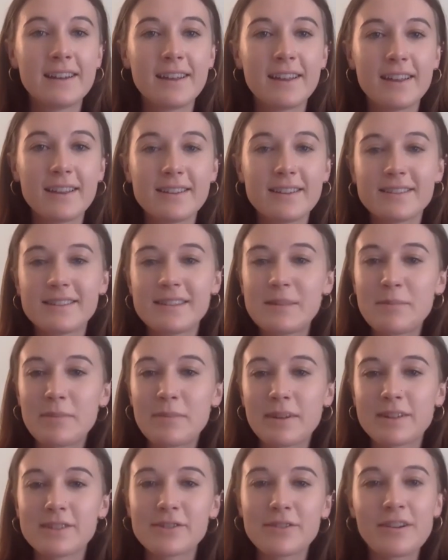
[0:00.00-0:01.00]
Let's see, my
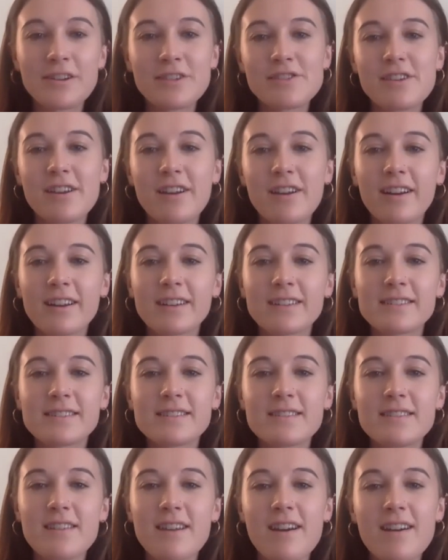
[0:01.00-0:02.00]
screen sharing is
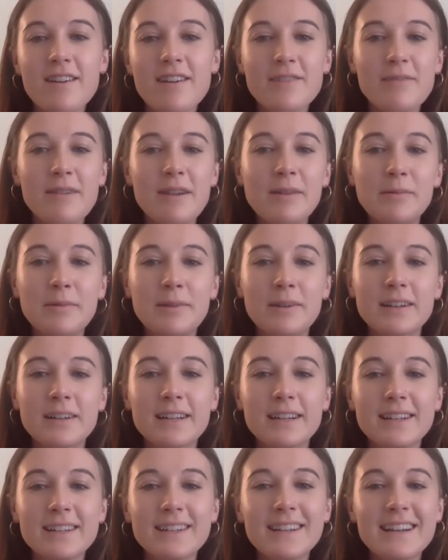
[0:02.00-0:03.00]
not quite
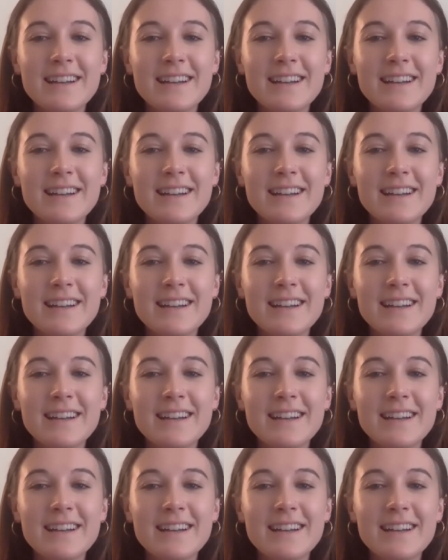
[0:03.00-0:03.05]
working.